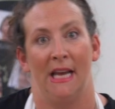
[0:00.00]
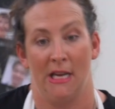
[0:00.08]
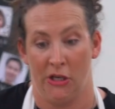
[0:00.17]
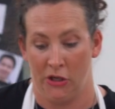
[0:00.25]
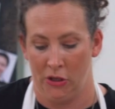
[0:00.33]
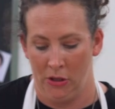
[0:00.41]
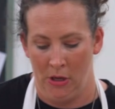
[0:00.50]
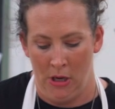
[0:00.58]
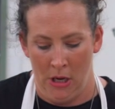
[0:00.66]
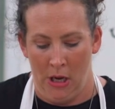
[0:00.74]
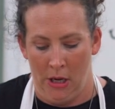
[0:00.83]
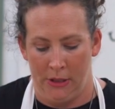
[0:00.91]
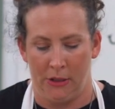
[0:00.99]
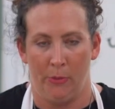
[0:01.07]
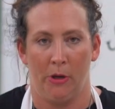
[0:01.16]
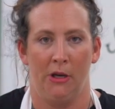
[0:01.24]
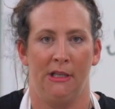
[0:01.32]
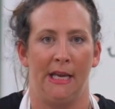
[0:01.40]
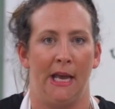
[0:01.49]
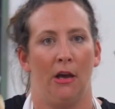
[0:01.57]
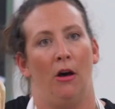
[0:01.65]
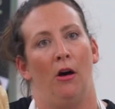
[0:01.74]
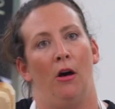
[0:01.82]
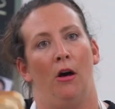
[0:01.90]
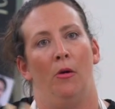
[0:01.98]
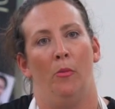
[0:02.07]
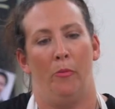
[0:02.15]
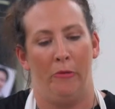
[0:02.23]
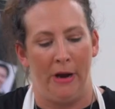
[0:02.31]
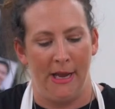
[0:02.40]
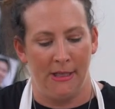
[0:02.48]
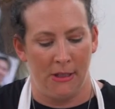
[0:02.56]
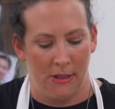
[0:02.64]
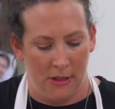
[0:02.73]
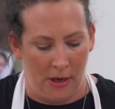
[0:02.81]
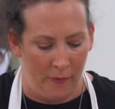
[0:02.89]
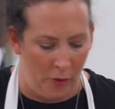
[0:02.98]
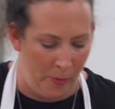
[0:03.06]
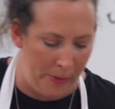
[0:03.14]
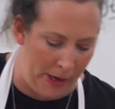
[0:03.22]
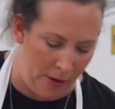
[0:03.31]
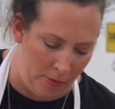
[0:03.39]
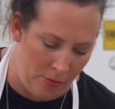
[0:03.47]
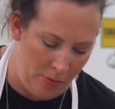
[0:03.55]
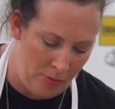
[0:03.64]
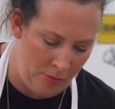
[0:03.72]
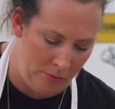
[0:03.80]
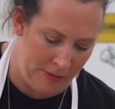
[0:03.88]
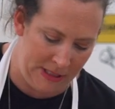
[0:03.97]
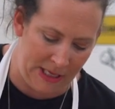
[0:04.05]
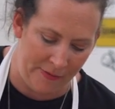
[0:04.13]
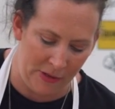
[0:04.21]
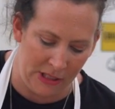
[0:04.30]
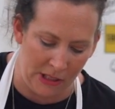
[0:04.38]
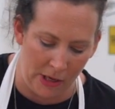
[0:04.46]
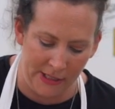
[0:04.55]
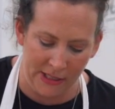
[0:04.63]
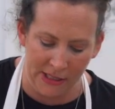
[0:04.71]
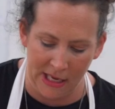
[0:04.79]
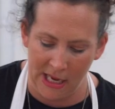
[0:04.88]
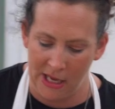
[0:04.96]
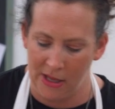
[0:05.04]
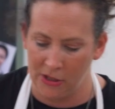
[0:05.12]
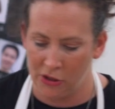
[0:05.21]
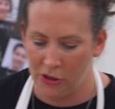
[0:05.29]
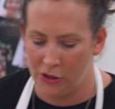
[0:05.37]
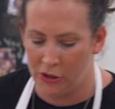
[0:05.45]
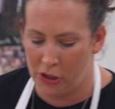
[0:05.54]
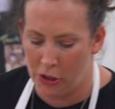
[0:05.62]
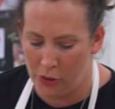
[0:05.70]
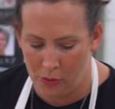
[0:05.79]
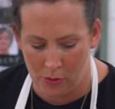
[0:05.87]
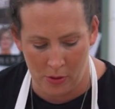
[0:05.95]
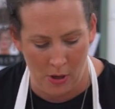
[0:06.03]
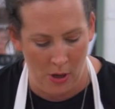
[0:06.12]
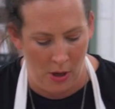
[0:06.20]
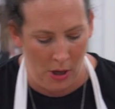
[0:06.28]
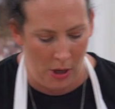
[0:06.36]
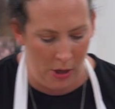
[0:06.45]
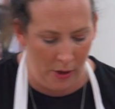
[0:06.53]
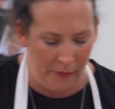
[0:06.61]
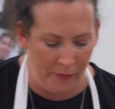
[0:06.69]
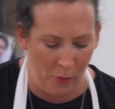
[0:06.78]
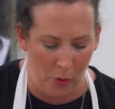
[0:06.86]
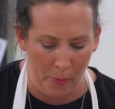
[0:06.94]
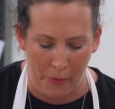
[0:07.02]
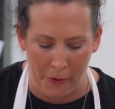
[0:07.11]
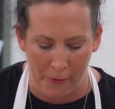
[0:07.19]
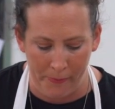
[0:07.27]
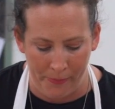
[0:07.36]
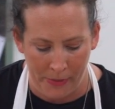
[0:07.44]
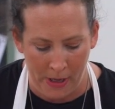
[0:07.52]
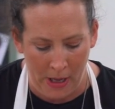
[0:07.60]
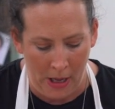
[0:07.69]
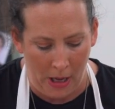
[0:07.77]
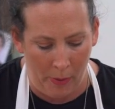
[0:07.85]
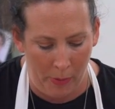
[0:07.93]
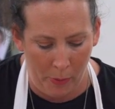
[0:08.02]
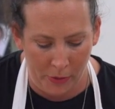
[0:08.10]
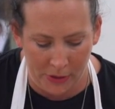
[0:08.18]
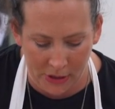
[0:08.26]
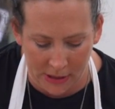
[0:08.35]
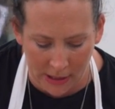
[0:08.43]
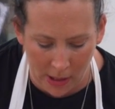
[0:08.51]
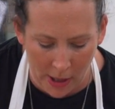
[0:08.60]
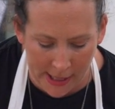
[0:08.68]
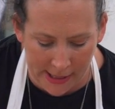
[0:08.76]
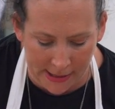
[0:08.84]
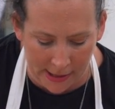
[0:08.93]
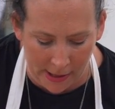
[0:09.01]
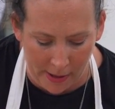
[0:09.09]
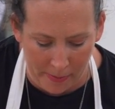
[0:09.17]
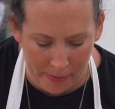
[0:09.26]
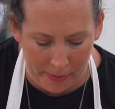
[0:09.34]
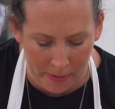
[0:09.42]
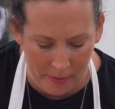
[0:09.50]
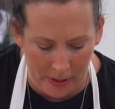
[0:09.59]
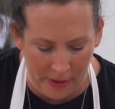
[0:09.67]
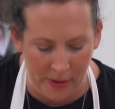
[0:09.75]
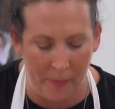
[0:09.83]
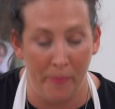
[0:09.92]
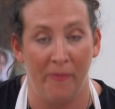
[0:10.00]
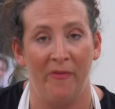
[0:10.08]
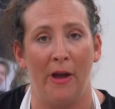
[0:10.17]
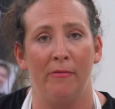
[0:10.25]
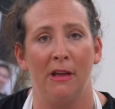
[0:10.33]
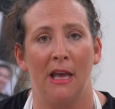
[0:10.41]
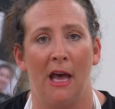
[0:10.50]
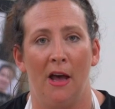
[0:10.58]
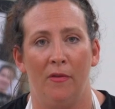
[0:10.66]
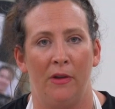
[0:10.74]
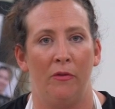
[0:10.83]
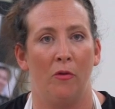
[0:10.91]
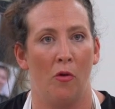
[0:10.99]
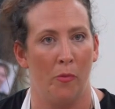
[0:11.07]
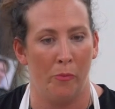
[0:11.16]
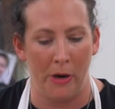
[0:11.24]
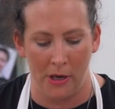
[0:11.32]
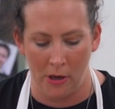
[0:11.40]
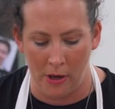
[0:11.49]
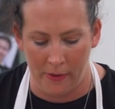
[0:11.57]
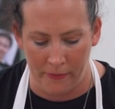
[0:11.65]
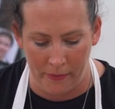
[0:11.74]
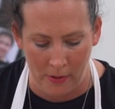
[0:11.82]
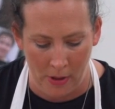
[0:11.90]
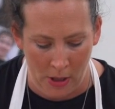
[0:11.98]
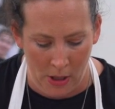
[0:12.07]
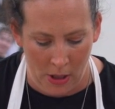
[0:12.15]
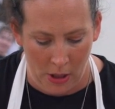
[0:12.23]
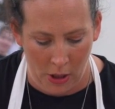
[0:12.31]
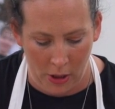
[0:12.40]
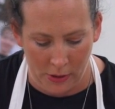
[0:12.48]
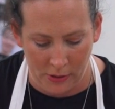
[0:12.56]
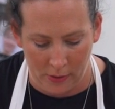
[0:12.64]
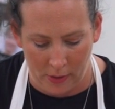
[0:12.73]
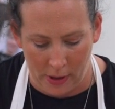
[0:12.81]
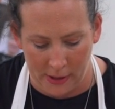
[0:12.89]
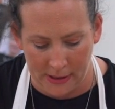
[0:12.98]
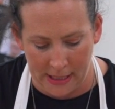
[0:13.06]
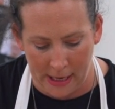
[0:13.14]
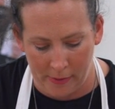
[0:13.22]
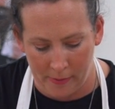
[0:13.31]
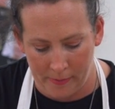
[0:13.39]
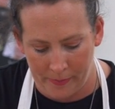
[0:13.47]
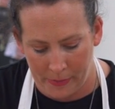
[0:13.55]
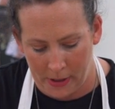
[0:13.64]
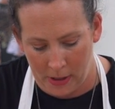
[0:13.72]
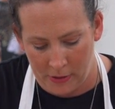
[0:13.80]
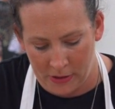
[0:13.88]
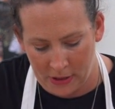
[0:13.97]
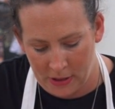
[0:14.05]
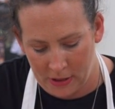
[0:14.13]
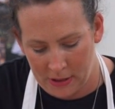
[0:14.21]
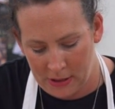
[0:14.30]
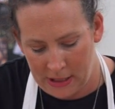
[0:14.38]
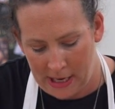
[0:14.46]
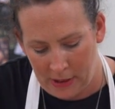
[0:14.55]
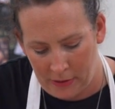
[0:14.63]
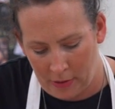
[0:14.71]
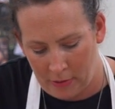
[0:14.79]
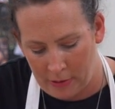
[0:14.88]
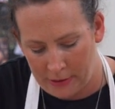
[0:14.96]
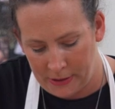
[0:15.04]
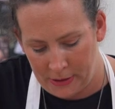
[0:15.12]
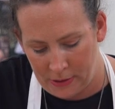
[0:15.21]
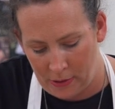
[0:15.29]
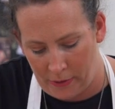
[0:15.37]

dish. So we're going to take our bread. I've got about 7 slices here. That should do enough for one bowl. And we want to just line it up, and then very carefully, if you've got a bread knife, you can sort of cut down, and you're just going to take the crusts